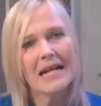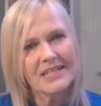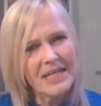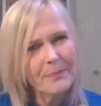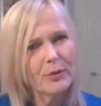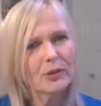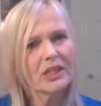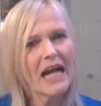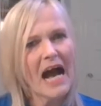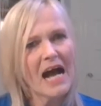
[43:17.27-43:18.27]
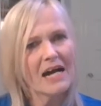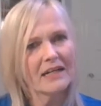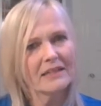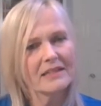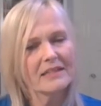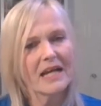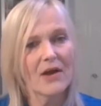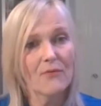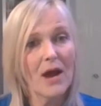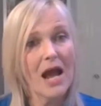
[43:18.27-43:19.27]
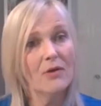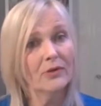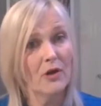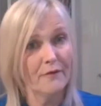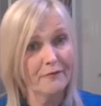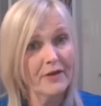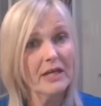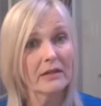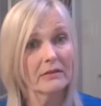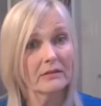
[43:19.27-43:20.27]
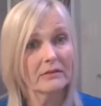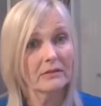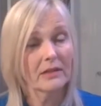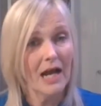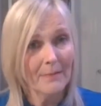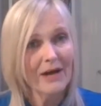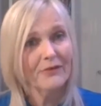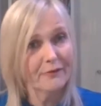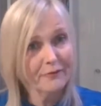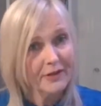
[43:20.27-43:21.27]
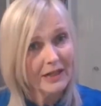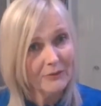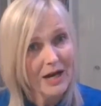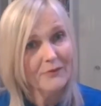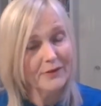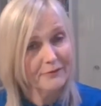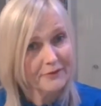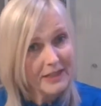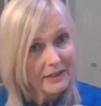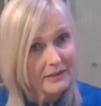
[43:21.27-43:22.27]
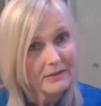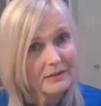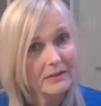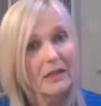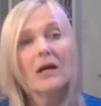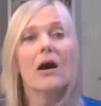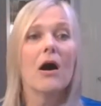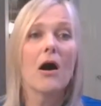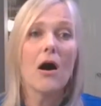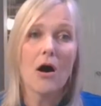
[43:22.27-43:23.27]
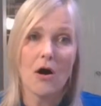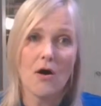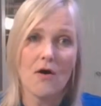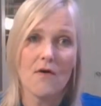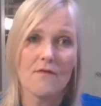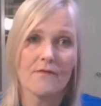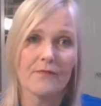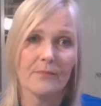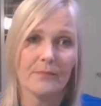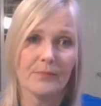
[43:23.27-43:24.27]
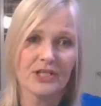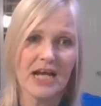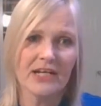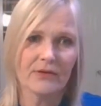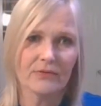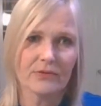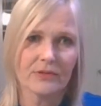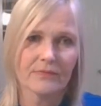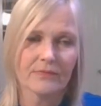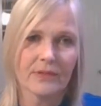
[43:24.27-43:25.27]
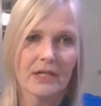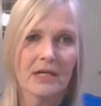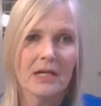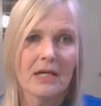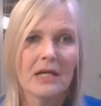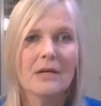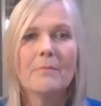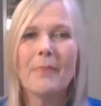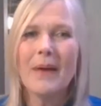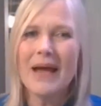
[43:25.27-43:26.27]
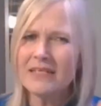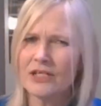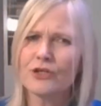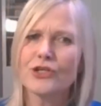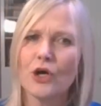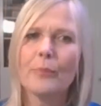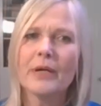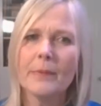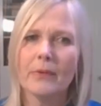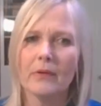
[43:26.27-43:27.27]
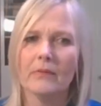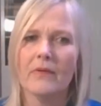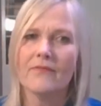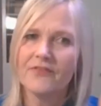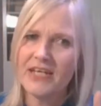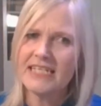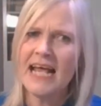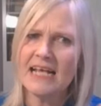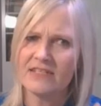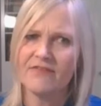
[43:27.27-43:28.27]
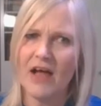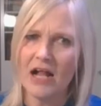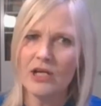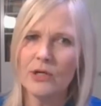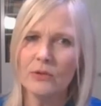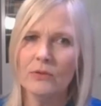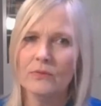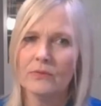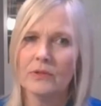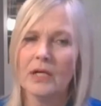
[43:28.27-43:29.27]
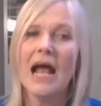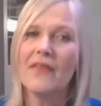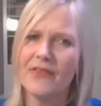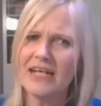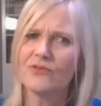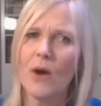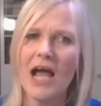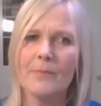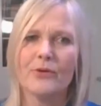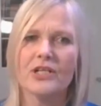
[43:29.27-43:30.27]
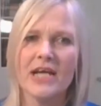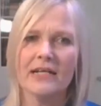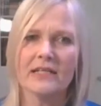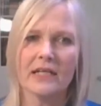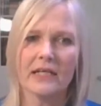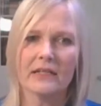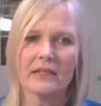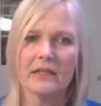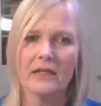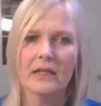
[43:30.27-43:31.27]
and she put guards around her field, around the field of potatoes, basically to show people this has value, and that's why I'm protecting it.